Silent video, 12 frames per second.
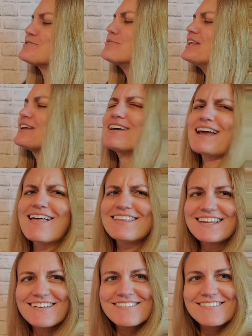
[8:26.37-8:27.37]
really good,
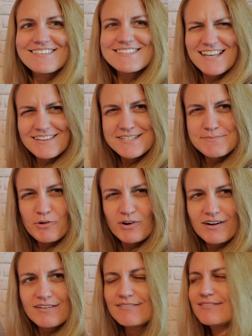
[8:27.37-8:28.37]
Allie. Tell us
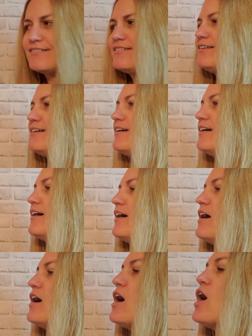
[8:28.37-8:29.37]
more.
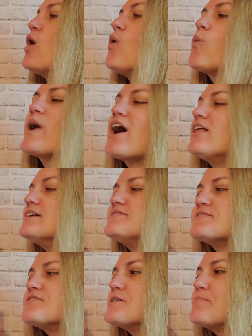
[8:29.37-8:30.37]
We all have
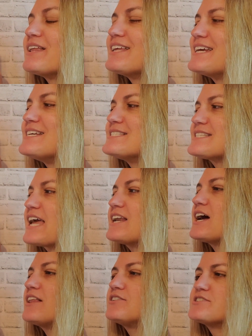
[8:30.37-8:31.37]
different abilities, skin
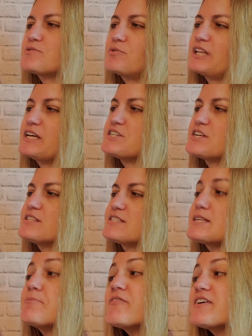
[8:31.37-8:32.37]
colors, and religions.
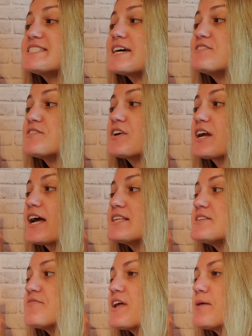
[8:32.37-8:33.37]
Some of us have different
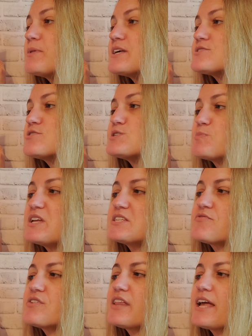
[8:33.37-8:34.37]
kinds of families or speak
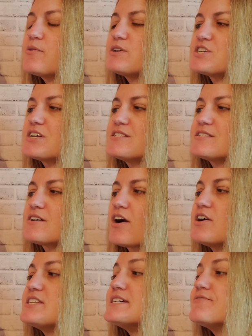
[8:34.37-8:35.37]
different languages.
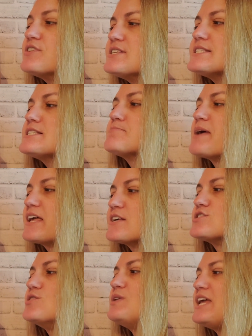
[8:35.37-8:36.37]
Our differences make
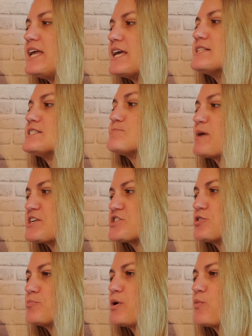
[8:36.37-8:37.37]
us unique and
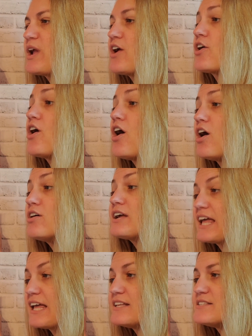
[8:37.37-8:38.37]
special, but we are all
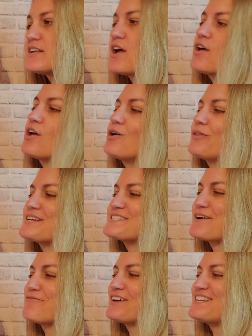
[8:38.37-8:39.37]
kids who like to
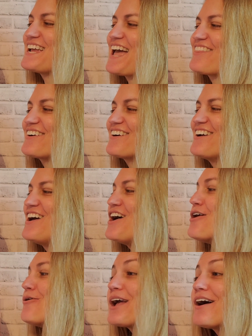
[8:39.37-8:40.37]
have fun together.
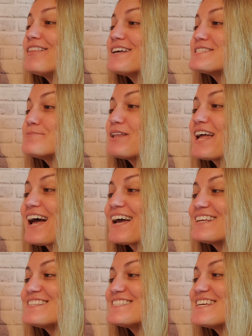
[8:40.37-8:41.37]
We all like to play
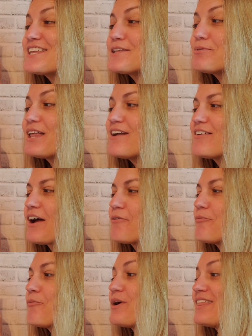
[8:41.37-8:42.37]
hide and seek on the playground.
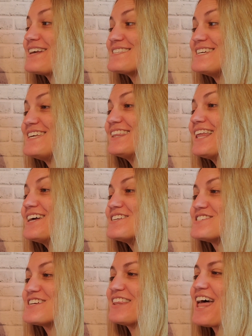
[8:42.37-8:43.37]
We like to eat
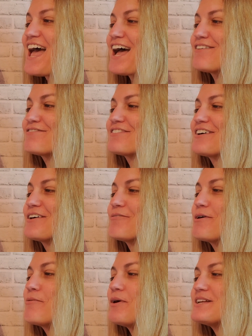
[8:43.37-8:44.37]
lunch and laugh.
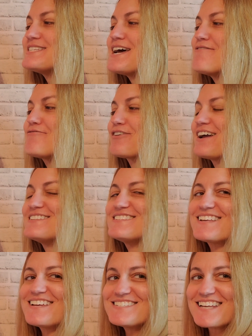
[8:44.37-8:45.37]
We want to have friends
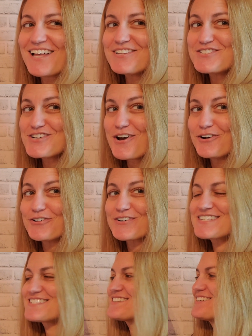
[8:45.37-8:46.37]
and tell
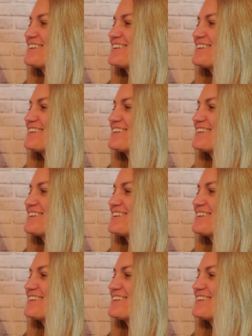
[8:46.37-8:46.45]
jokes.